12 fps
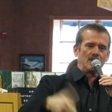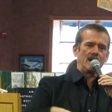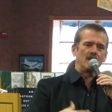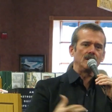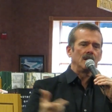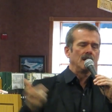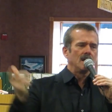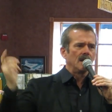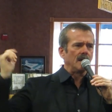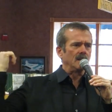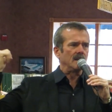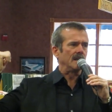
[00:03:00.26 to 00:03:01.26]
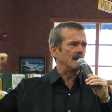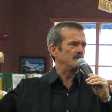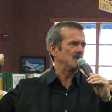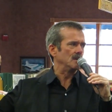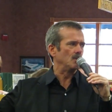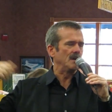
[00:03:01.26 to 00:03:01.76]
around and get up
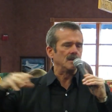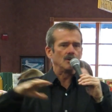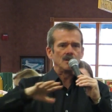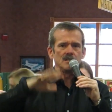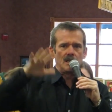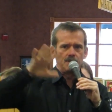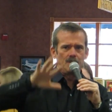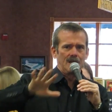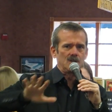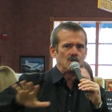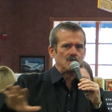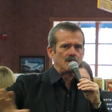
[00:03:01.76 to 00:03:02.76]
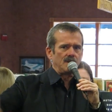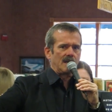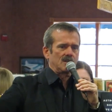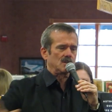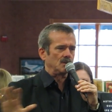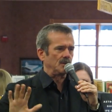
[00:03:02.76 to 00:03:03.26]
to the window to take pictures of the
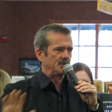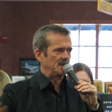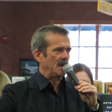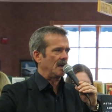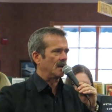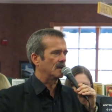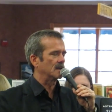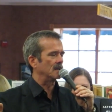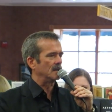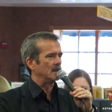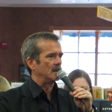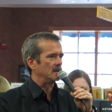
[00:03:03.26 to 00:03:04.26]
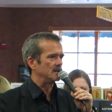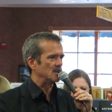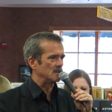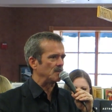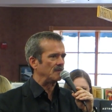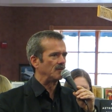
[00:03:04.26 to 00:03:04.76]
external tank uh,
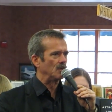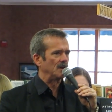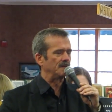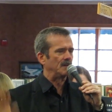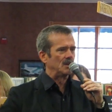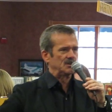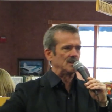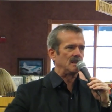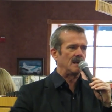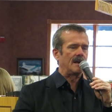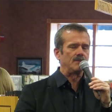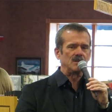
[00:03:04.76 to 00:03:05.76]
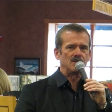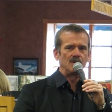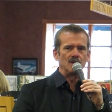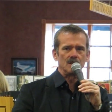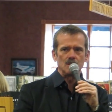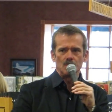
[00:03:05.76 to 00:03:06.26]
just before it falls into the atmosphere
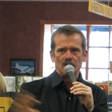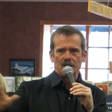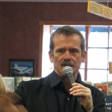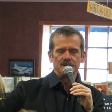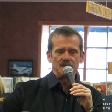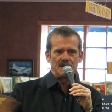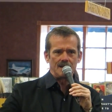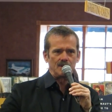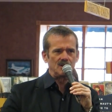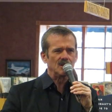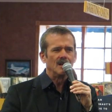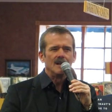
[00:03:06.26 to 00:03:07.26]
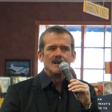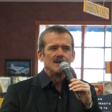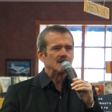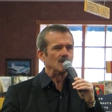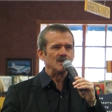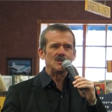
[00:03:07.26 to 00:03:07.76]
because we're looking for damage.
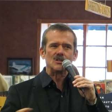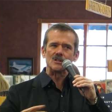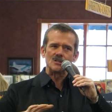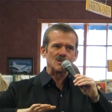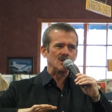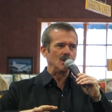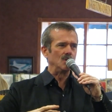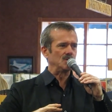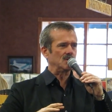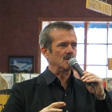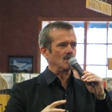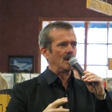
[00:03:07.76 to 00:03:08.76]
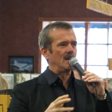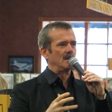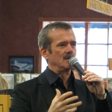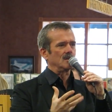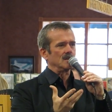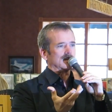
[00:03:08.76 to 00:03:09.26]
So it's just so
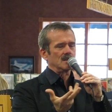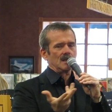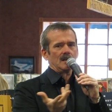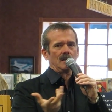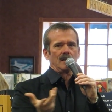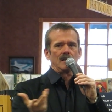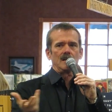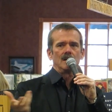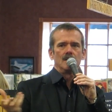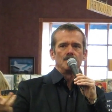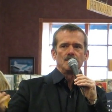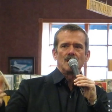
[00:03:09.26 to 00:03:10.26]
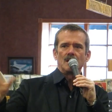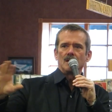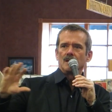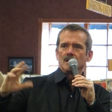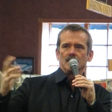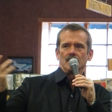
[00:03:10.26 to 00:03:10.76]
strange to suddenly
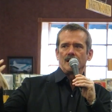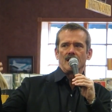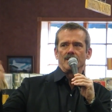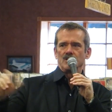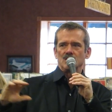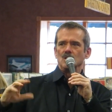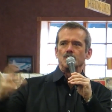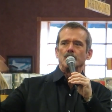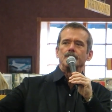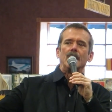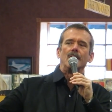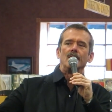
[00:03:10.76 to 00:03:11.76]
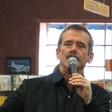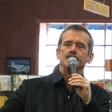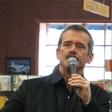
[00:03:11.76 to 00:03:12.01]
like have a superpower